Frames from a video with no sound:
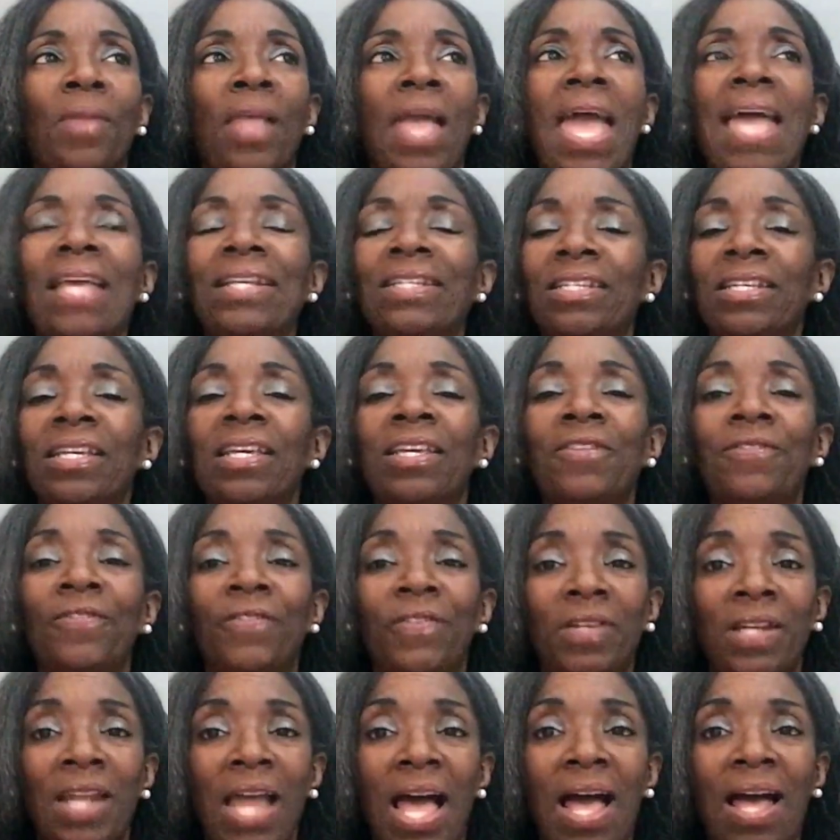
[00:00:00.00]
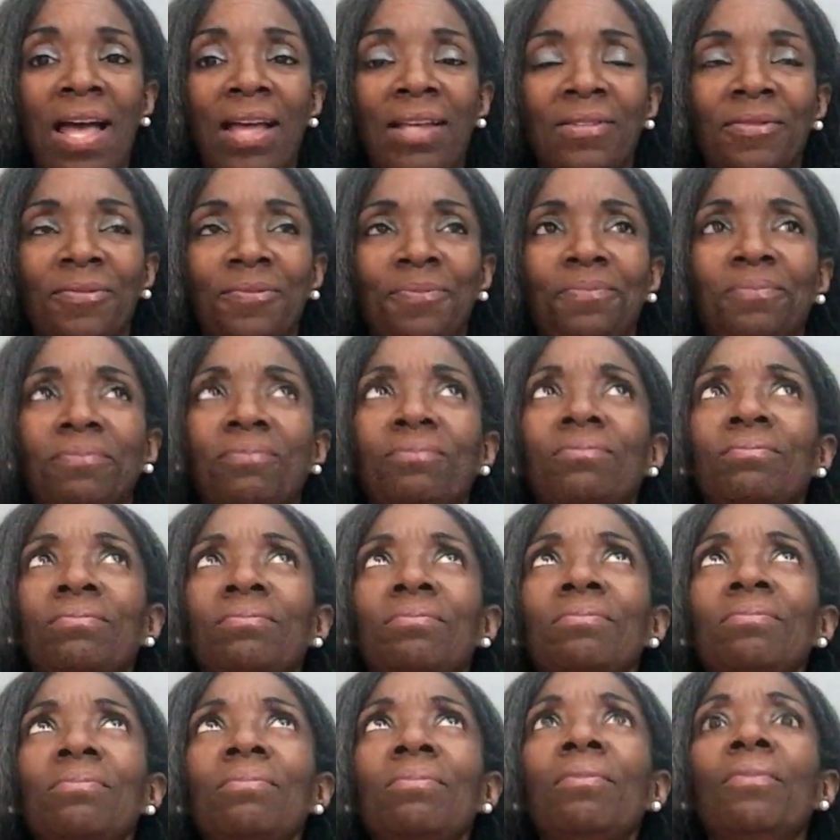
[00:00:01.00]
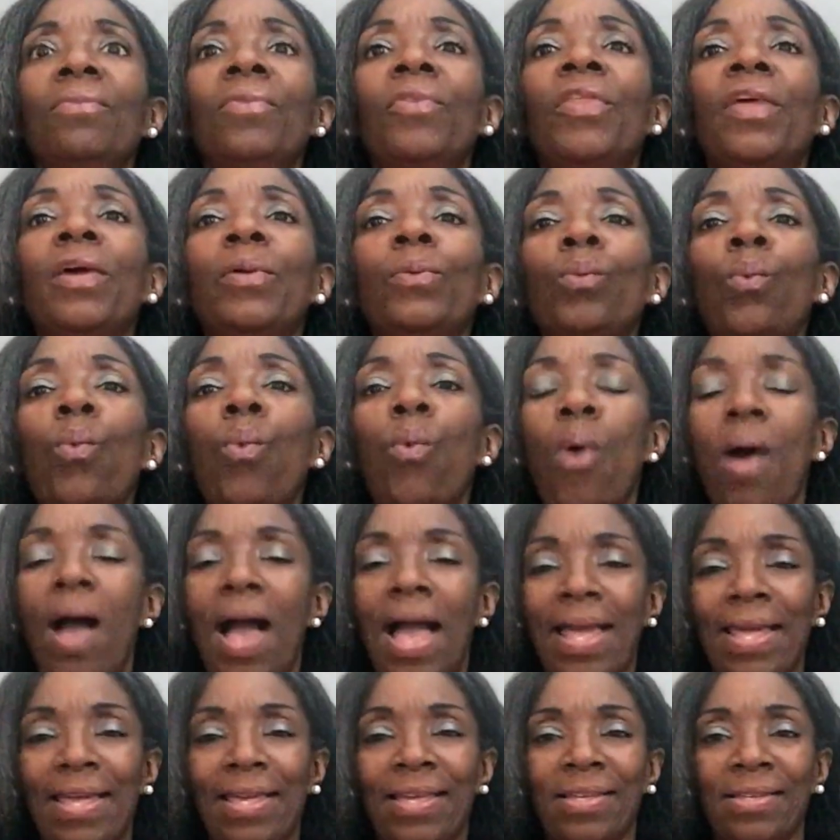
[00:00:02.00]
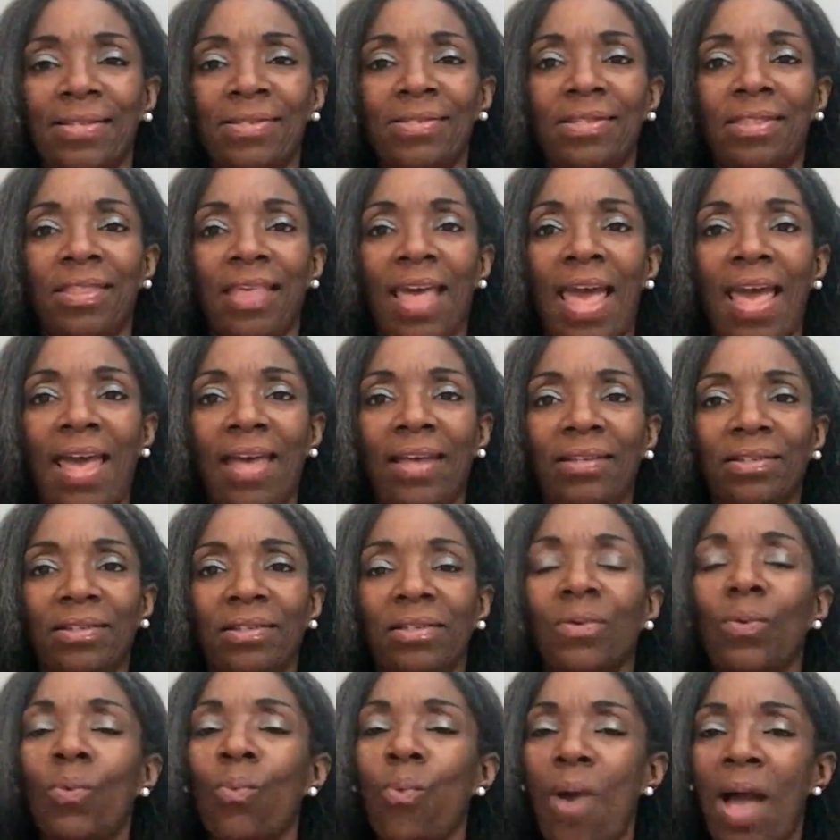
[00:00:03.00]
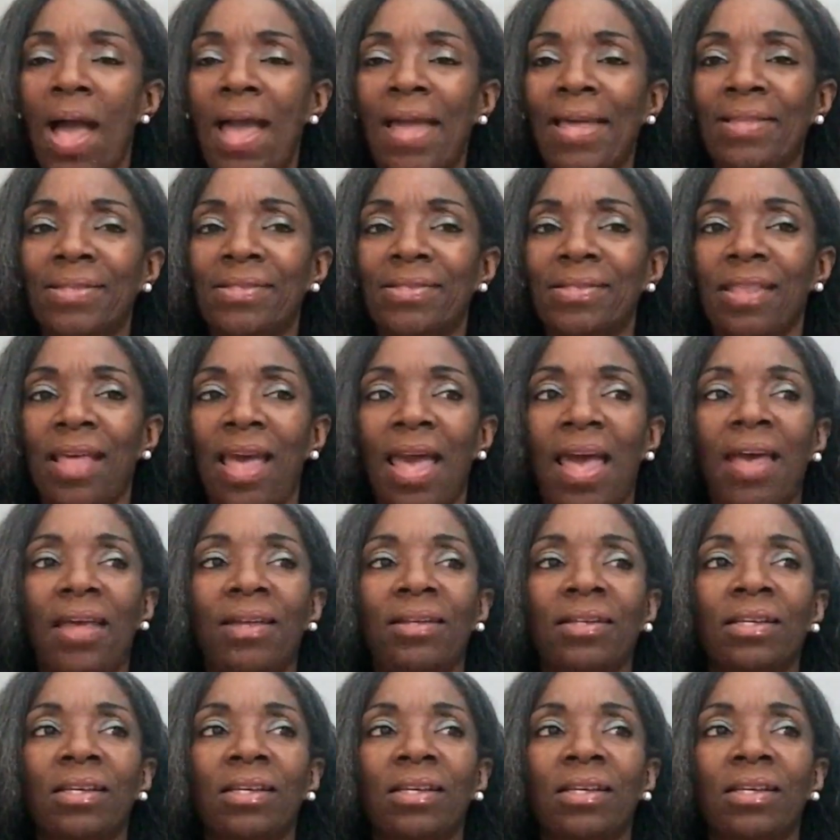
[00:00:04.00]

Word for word: And if not, then why is that? Why is that?